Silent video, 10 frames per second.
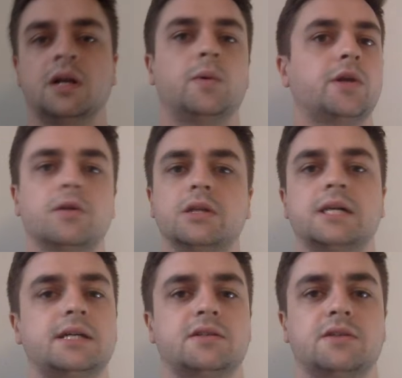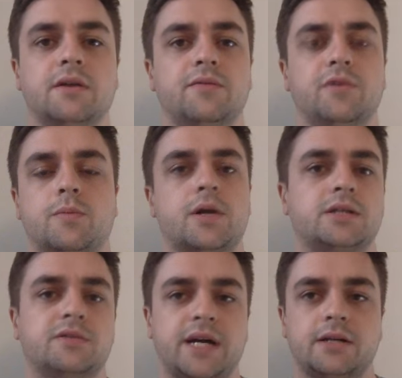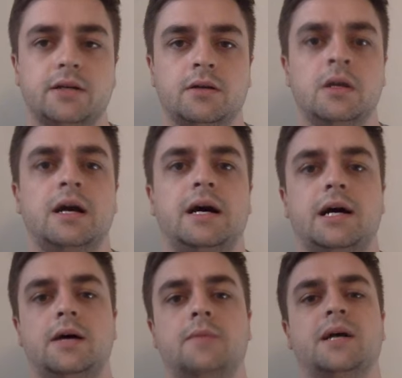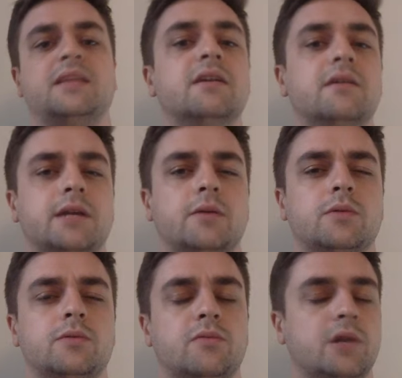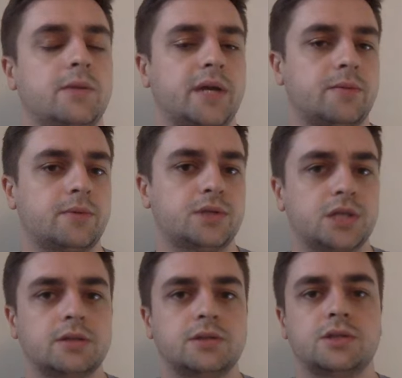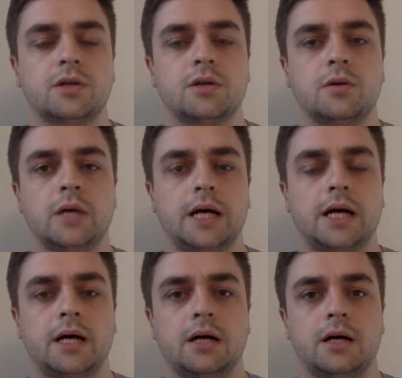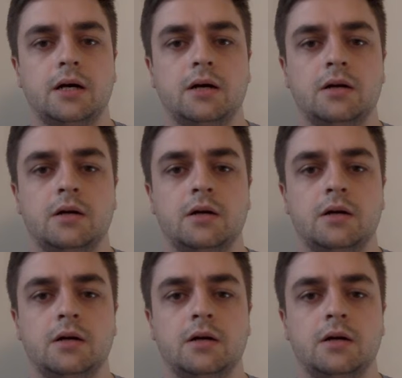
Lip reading: We don't need to ask them for the price of adder. At the end of the day, it wouldn't really make much sense to have